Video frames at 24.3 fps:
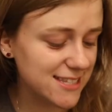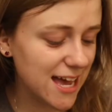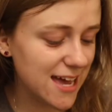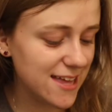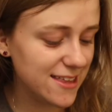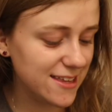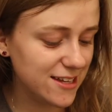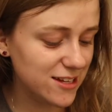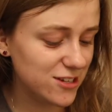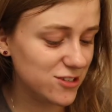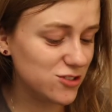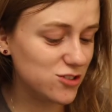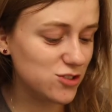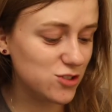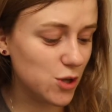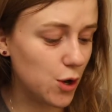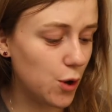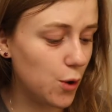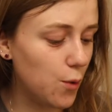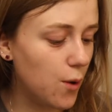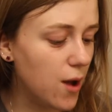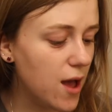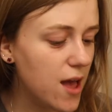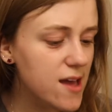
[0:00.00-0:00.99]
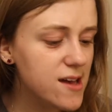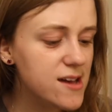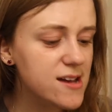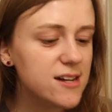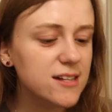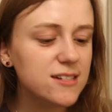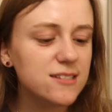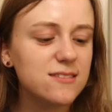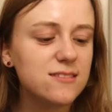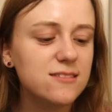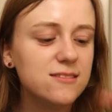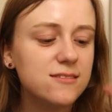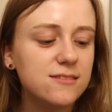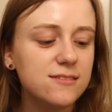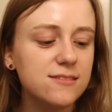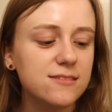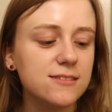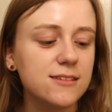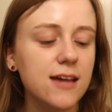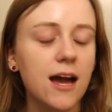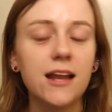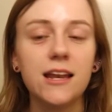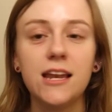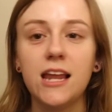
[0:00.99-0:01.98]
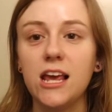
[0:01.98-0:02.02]
I think it is so
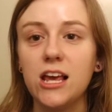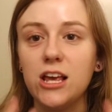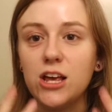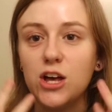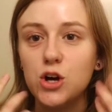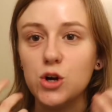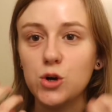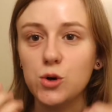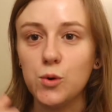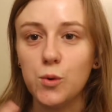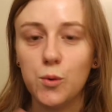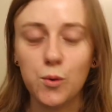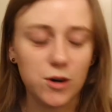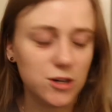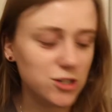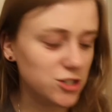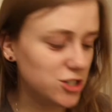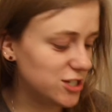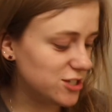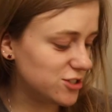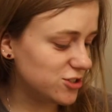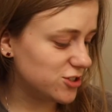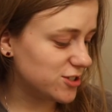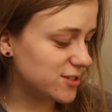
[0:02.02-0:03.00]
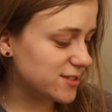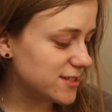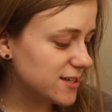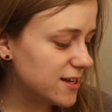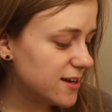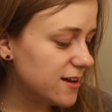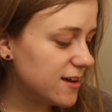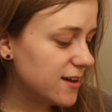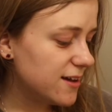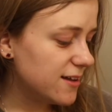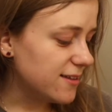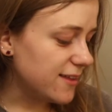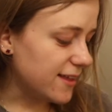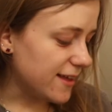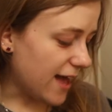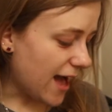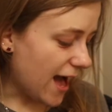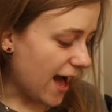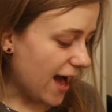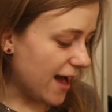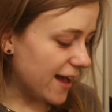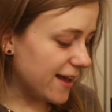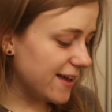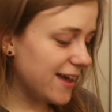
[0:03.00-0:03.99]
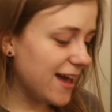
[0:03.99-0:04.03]
stunning, gorgeous, just like
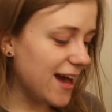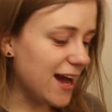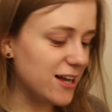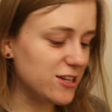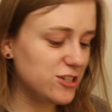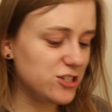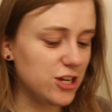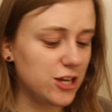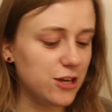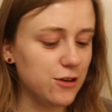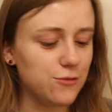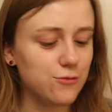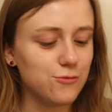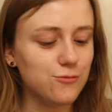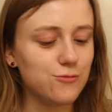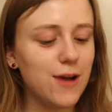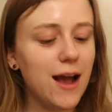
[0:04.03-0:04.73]
eye-catching.